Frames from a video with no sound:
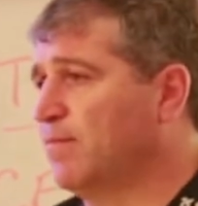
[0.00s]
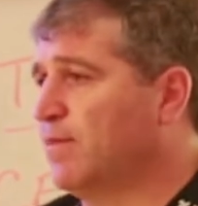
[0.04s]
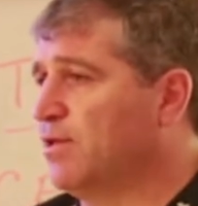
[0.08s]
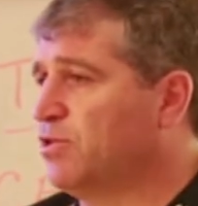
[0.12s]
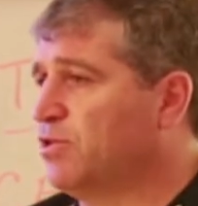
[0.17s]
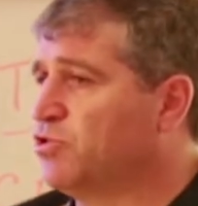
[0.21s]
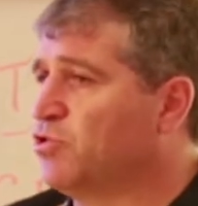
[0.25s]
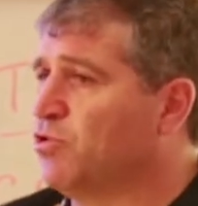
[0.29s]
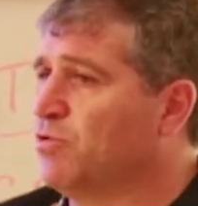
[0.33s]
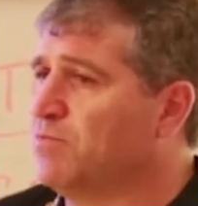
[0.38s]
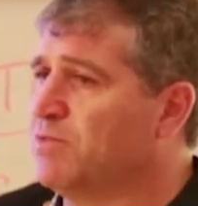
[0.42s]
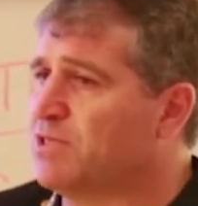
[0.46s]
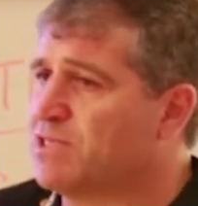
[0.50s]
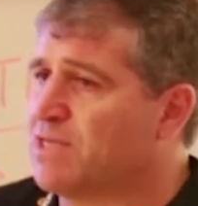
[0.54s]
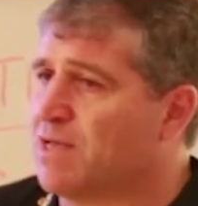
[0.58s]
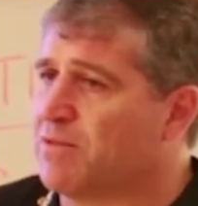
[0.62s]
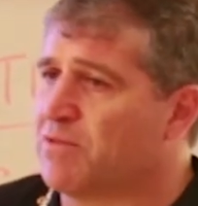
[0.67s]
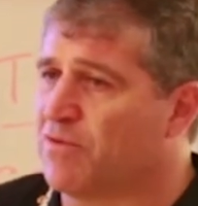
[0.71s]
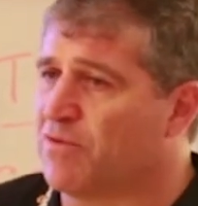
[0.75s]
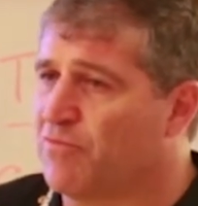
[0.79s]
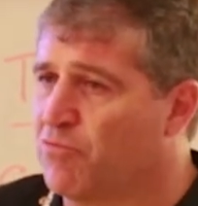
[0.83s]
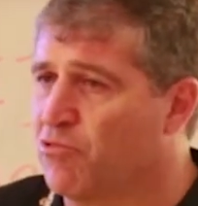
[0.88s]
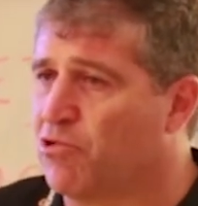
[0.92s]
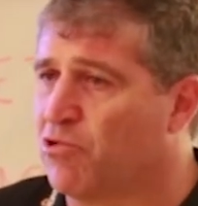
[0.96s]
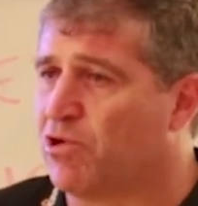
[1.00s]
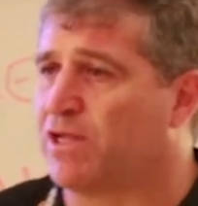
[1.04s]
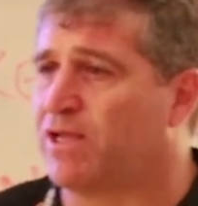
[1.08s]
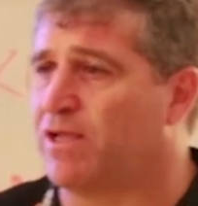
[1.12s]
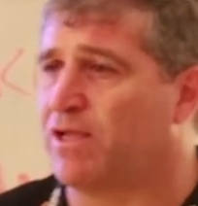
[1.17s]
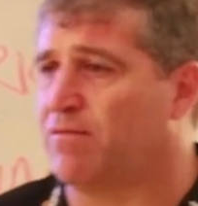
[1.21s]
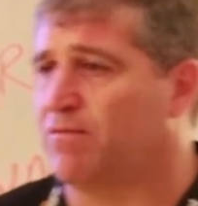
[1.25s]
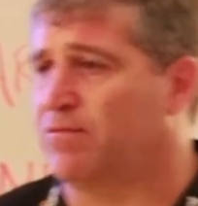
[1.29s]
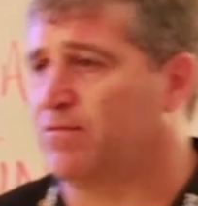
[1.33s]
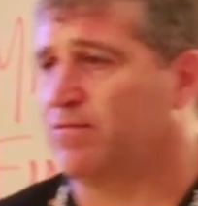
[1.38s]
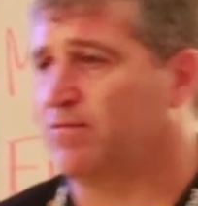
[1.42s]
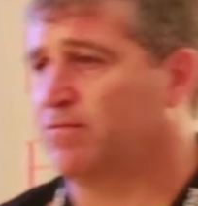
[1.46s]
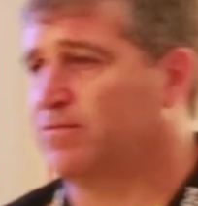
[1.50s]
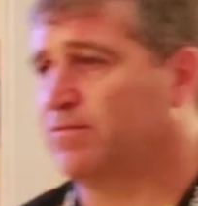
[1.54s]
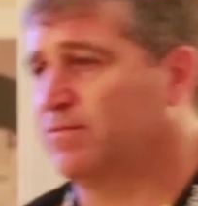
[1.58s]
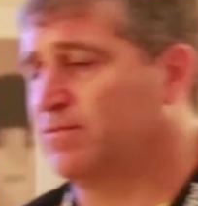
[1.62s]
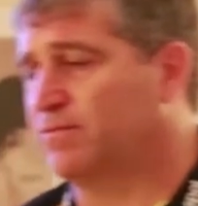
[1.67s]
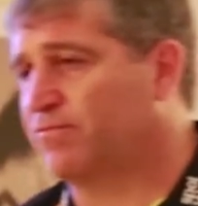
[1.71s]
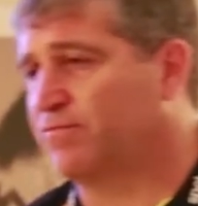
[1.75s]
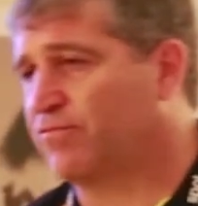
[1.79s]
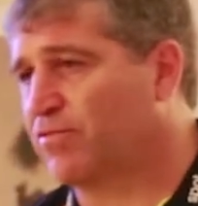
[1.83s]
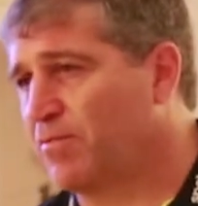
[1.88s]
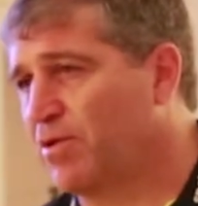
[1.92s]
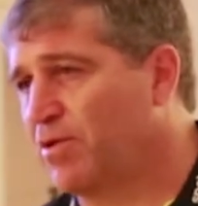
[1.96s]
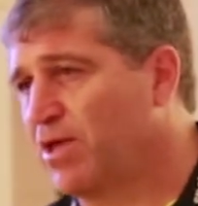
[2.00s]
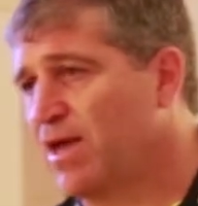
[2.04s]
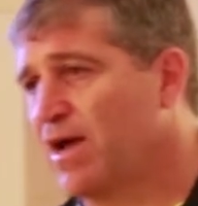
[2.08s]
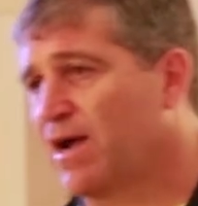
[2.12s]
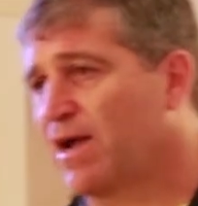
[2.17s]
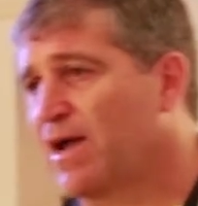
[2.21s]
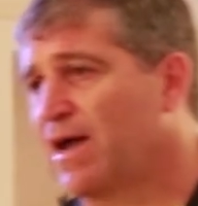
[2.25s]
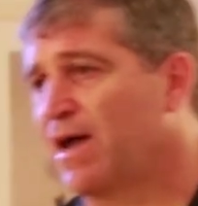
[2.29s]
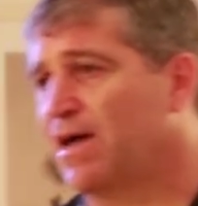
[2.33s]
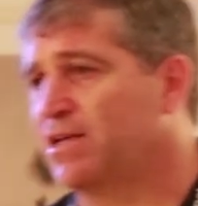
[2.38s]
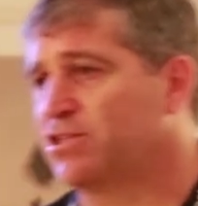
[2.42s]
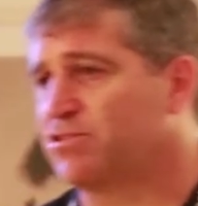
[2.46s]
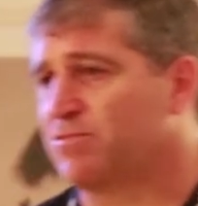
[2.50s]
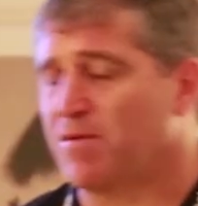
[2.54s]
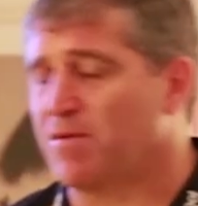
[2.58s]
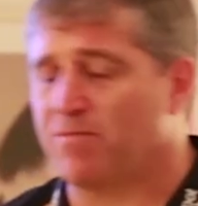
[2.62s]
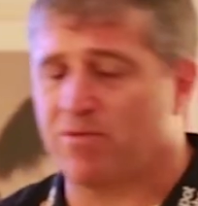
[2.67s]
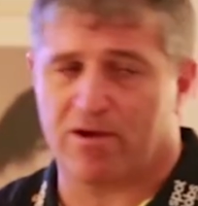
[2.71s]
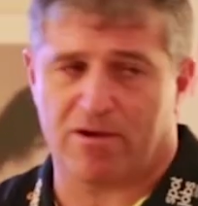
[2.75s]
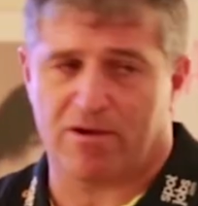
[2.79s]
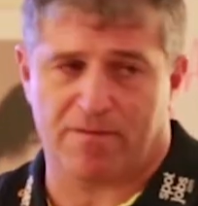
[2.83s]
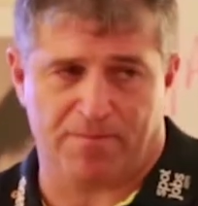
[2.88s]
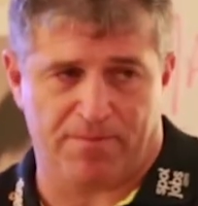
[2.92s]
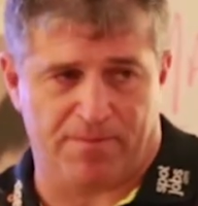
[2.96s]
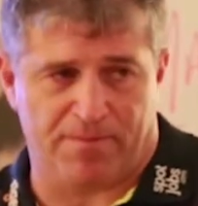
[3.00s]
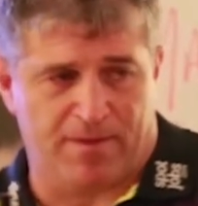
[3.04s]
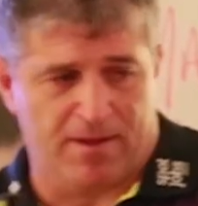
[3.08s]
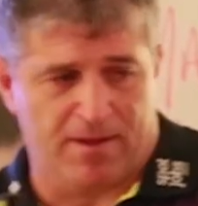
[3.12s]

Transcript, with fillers: he taught me something really from a young age. remember